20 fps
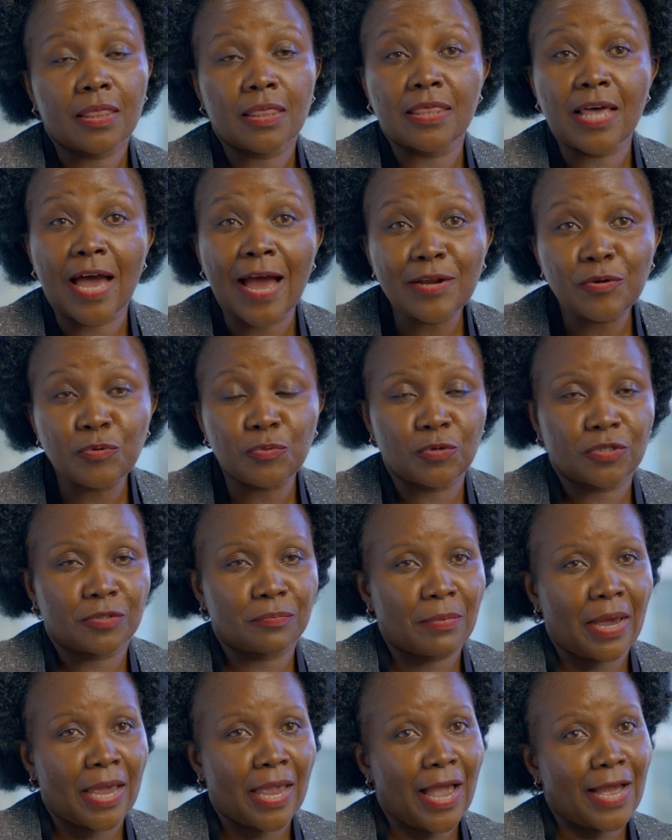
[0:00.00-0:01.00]
That was
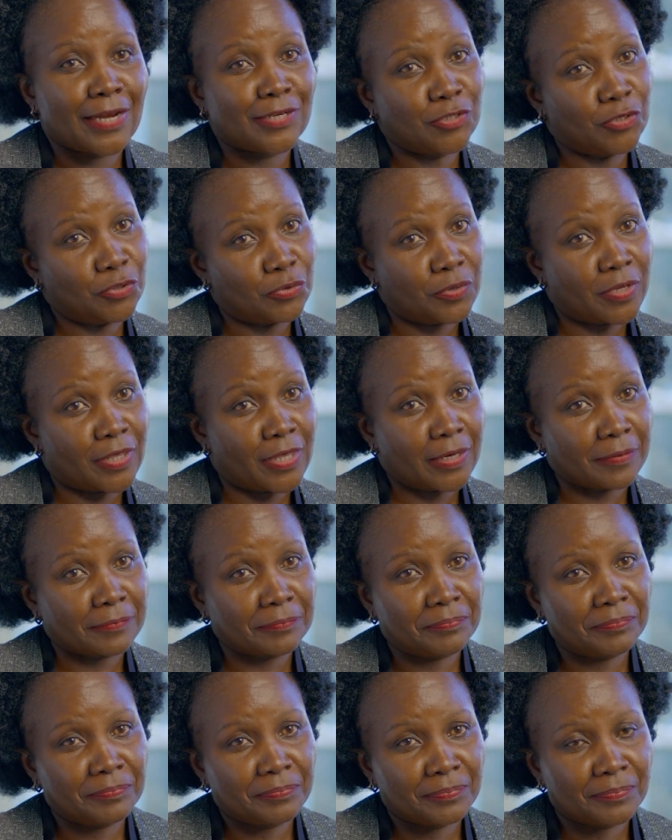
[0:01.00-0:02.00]
my attitude then.
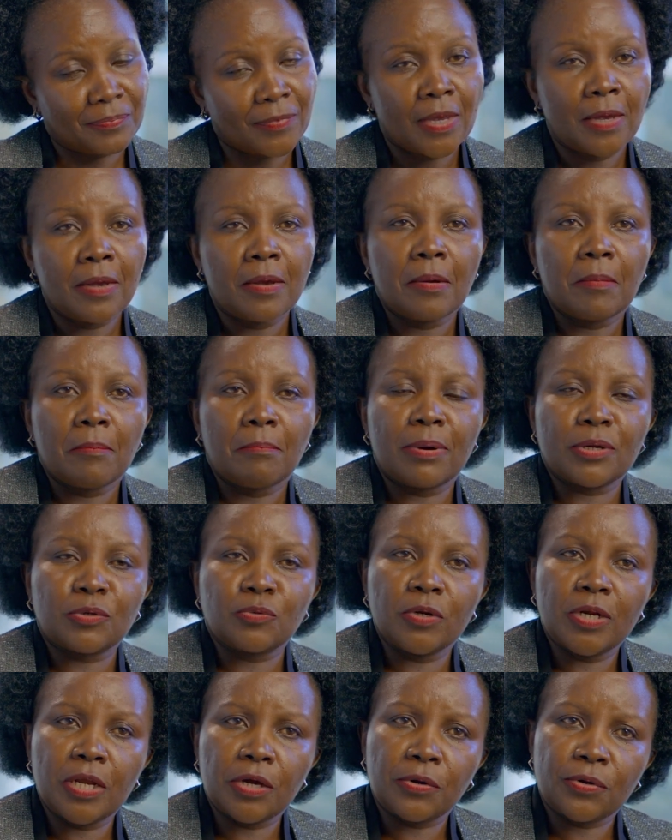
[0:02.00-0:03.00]
But
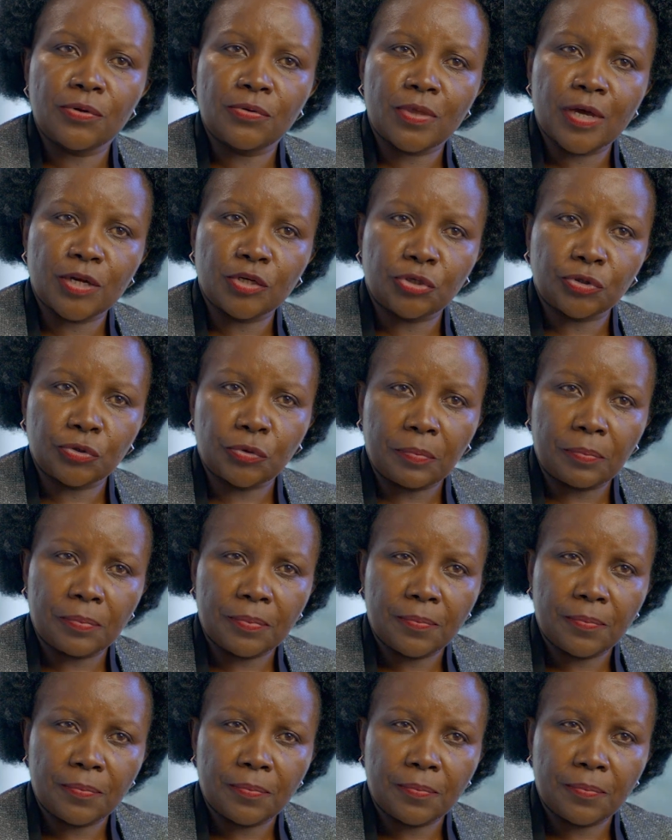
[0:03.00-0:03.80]
when I got to that job,